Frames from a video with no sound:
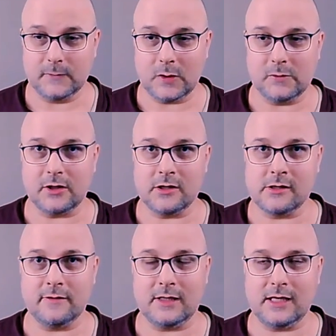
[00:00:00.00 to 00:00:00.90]
those
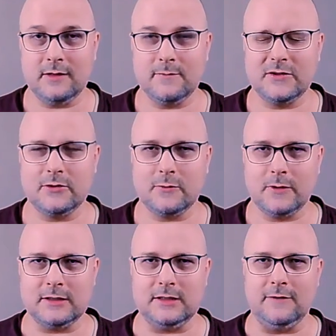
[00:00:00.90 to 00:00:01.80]
aren't the games you're going to see.